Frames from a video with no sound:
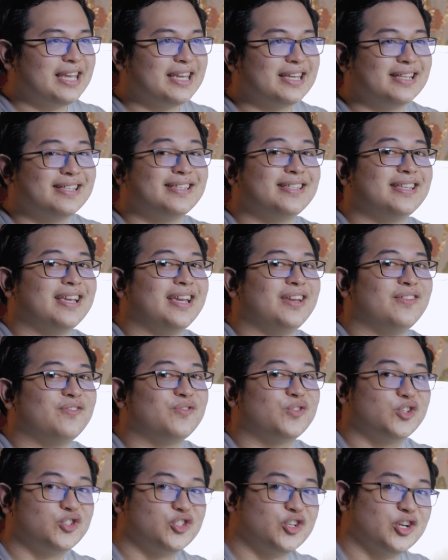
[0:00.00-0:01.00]
can say
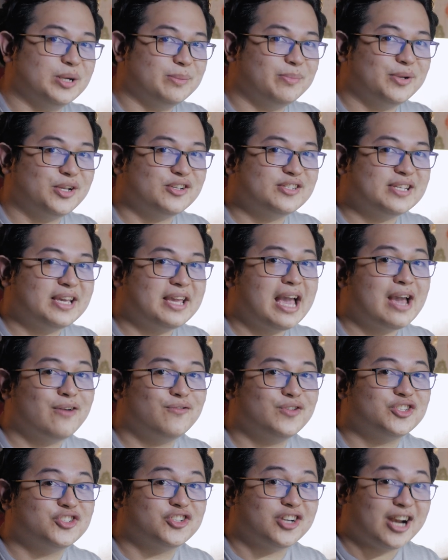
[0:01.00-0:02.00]
for sure because I
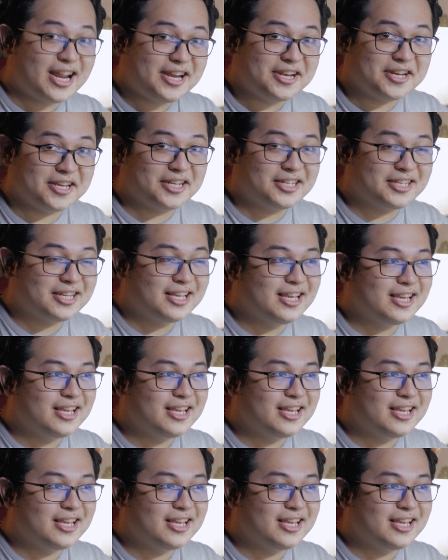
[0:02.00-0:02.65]
haven't tried it,